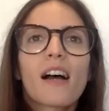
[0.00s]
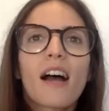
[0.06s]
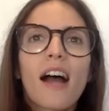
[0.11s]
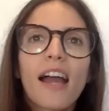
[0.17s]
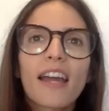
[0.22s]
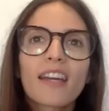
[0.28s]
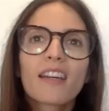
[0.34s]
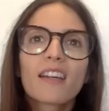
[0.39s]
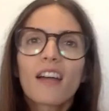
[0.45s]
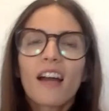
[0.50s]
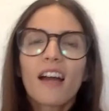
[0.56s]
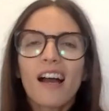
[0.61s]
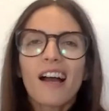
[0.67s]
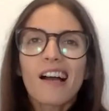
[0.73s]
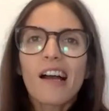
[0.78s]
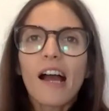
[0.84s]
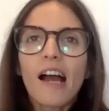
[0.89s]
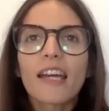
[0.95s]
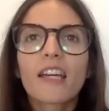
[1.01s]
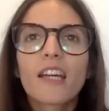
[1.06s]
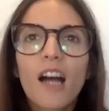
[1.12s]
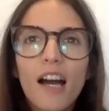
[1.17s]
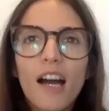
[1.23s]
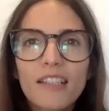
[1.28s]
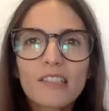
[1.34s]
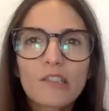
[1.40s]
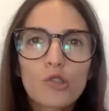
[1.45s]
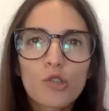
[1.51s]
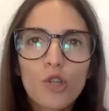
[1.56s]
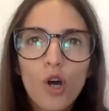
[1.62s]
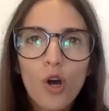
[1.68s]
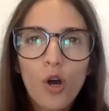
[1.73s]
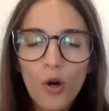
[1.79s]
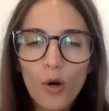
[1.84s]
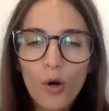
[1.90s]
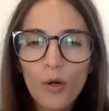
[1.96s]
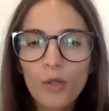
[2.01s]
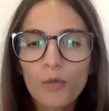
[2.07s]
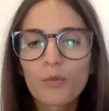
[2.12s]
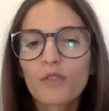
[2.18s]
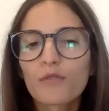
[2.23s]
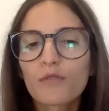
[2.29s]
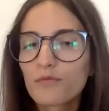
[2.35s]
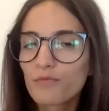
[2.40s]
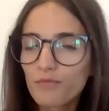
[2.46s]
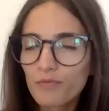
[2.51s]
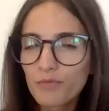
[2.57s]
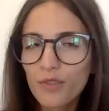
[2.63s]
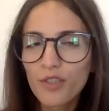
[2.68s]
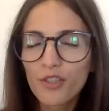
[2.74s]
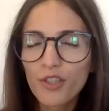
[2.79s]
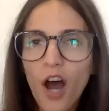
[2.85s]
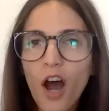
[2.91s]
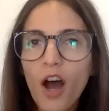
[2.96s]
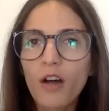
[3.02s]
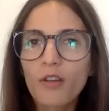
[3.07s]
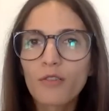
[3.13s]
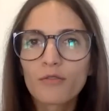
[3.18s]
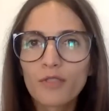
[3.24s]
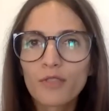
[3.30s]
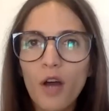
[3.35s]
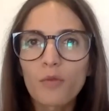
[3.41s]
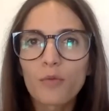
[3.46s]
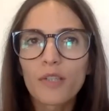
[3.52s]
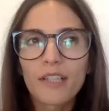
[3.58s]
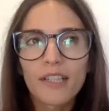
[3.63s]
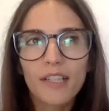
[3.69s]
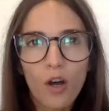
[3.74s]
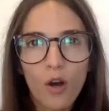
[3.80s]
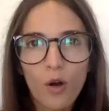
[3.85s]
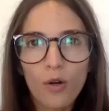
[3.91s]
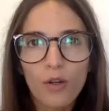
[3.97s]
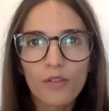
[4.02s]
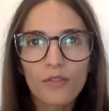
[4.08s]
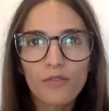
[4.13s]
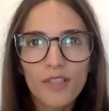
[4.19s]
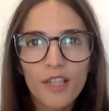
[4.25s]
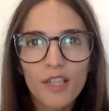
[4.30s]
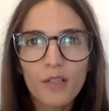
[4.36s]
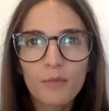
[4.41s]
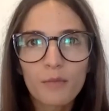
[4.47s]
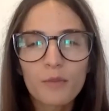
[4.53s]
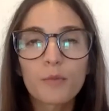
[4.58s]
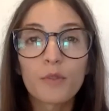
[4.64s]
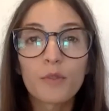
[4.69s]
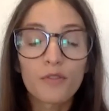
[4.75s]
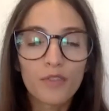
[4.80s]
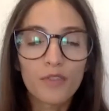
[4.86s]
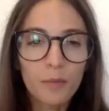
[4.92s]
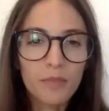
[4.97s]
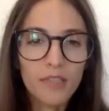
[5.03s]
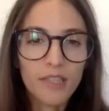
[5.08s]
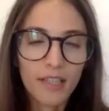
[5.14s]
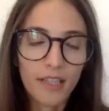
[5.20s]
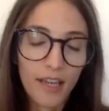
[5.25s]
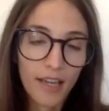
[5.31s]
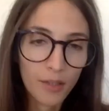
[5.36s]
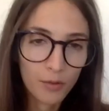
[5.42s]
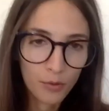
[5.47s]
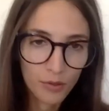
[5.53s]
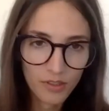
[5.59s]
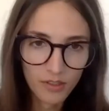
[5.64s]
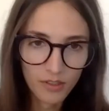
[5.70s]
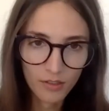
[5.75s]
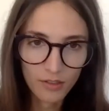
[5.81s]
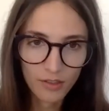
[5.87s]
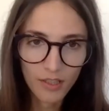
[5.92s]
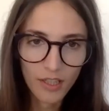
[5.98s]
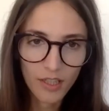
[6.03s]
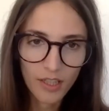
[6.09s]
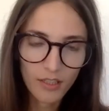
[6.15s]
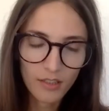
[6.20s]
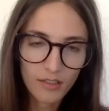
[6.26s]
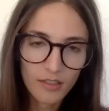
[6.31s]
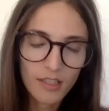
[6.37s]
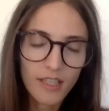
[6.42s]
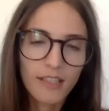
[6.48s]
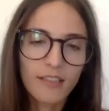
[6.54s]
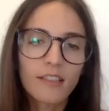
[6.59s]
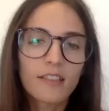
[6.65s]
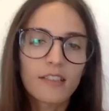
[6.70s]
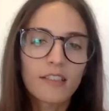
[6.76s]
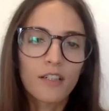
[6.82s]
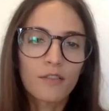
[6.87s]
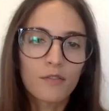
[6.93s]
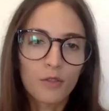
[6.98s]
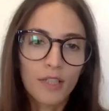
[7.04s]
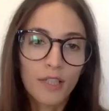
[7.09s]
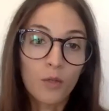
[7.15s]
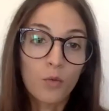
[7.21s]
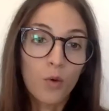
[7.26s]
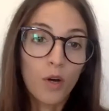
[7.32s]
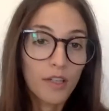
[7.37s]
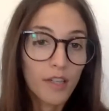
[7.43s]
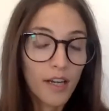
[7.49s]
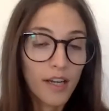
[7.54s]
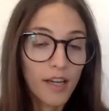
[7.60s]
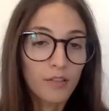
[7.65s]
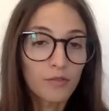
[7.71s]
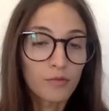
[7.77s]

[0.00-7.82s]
I got into horror with not really horror films, but films like Edward Scissorhands, and discovering what kind of